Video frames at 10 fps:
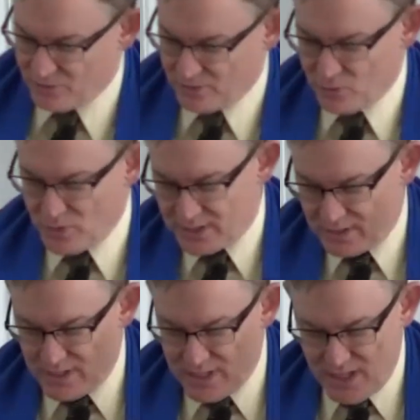or what
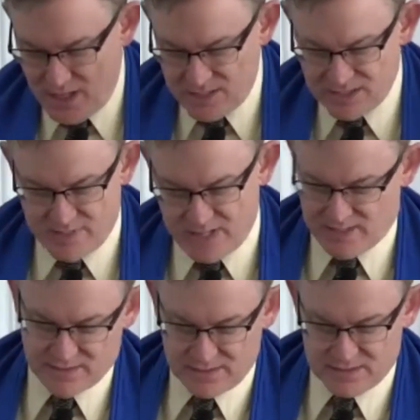he
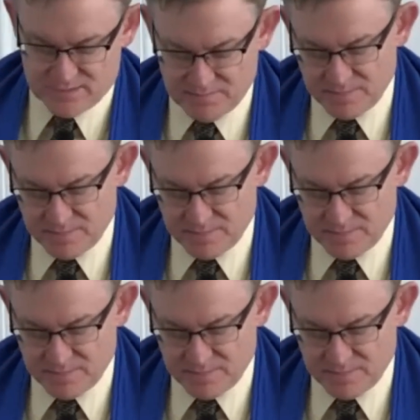demands.